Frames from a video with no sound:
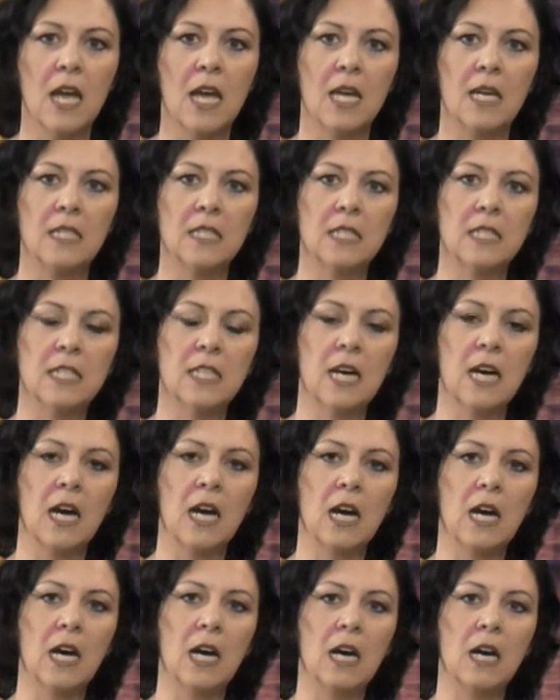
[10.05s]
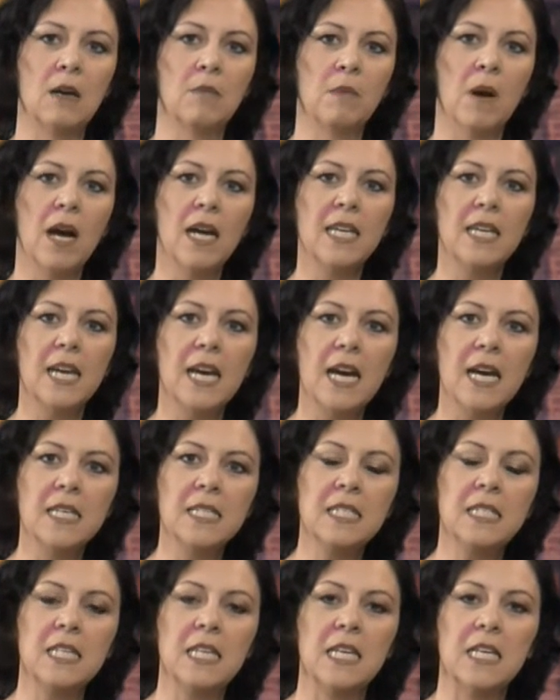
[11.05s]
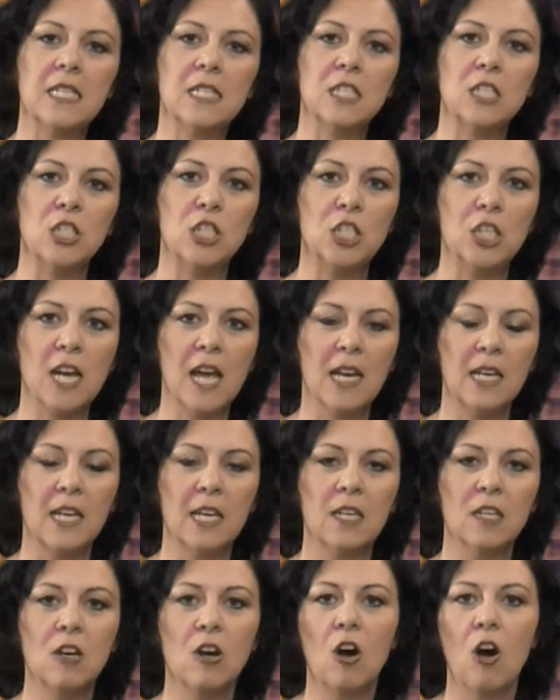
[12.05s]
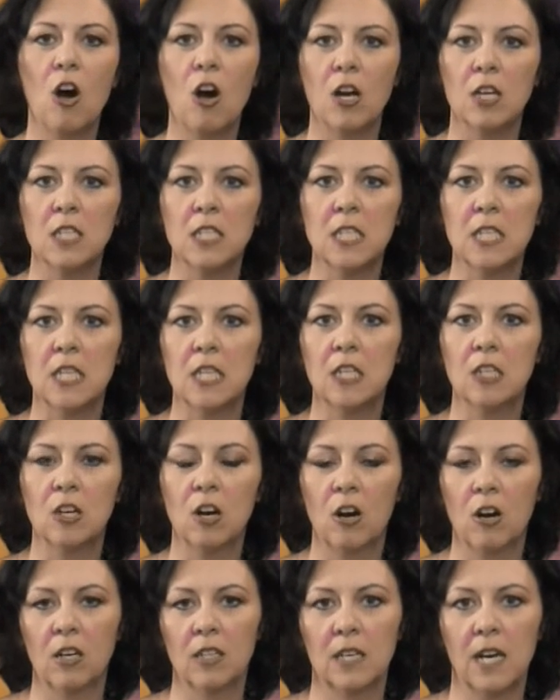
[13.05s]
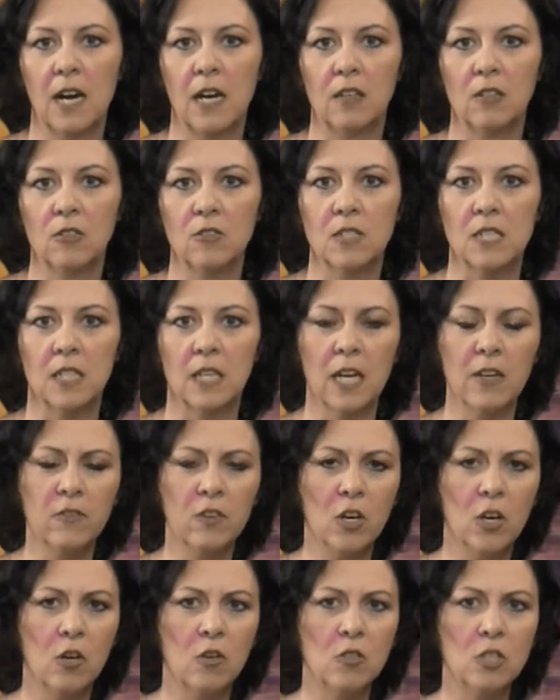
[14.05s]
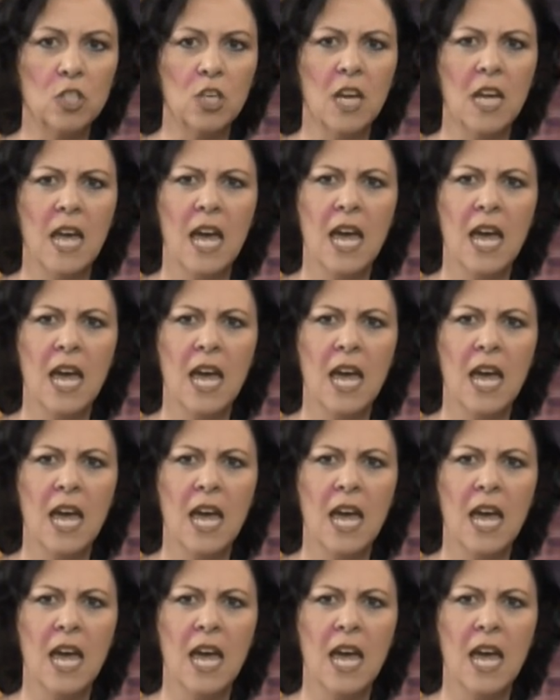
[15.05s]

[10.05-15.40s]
and my guest is Janet Auty-Carlisle, who's a life coach,